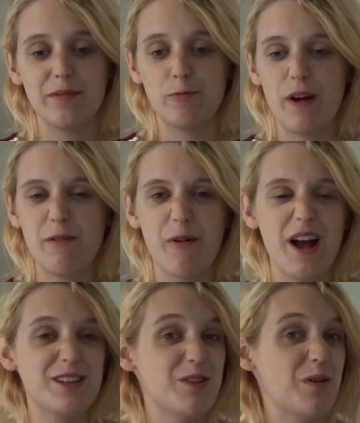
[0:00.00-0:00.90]
weight
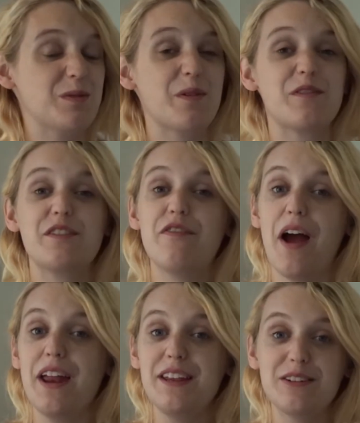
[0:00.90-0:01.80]
wise though, it's perfectly
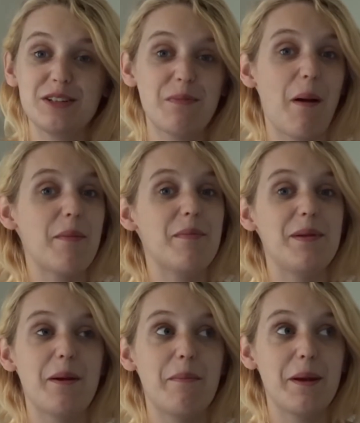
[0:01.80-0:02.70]
fine, he'll just
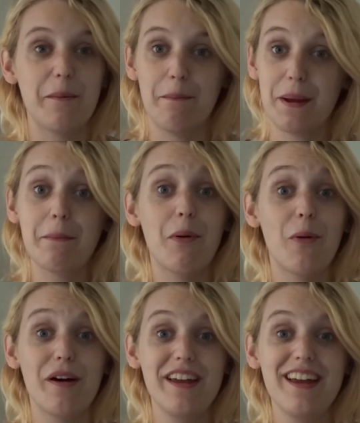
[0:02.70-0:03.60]
probably be a big
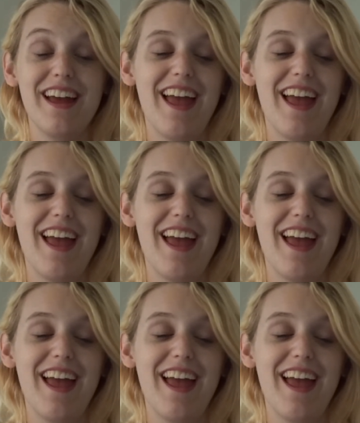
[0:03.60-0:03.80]
boy.